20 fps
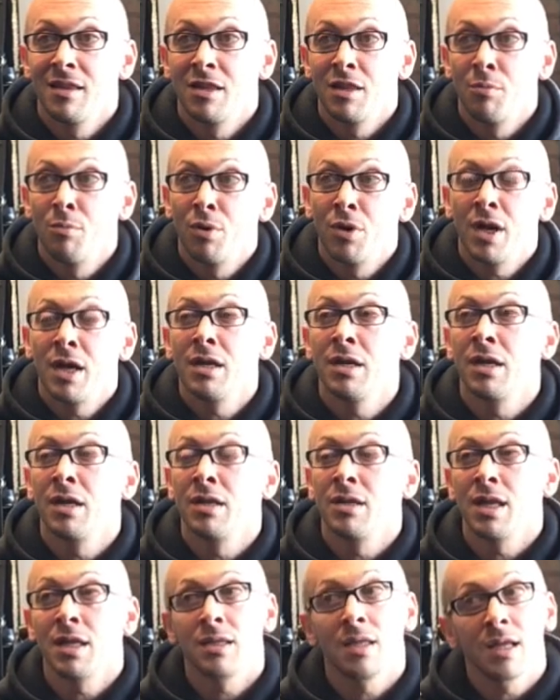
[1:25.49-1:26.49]
the branding,
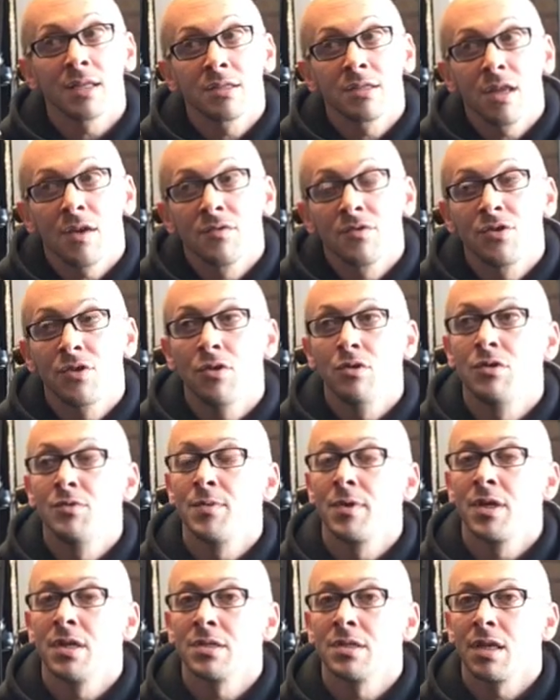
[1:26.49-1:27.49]
and that stuff's huge
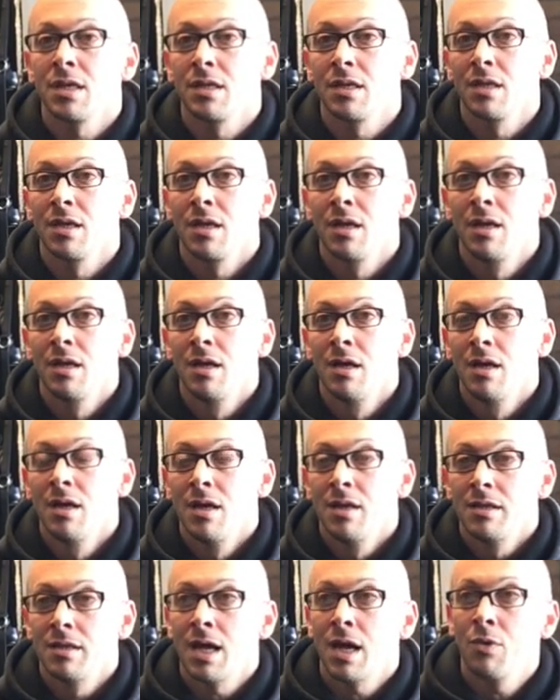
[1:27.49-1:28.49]
because
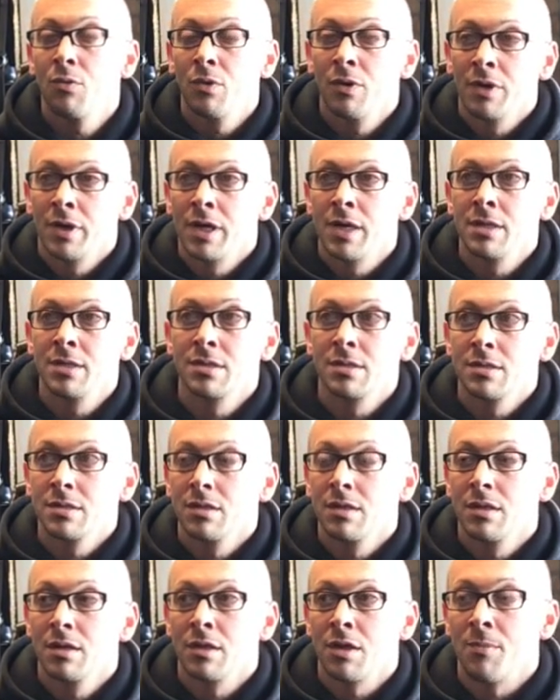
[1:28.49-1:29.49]
that relays
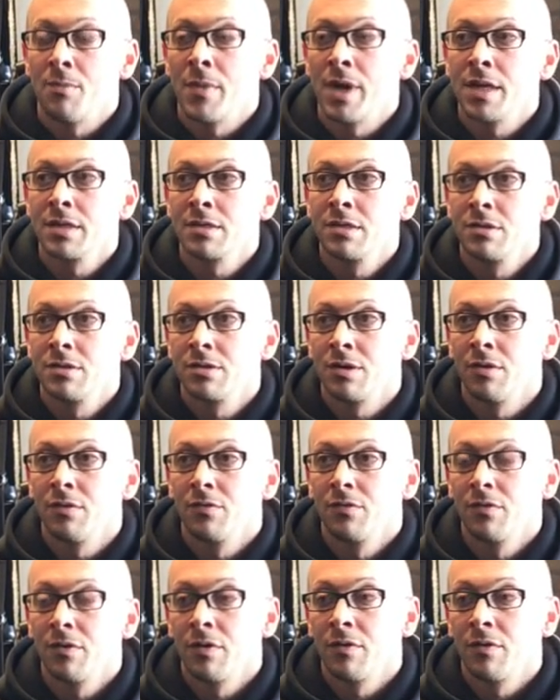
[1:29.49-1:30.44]
the message of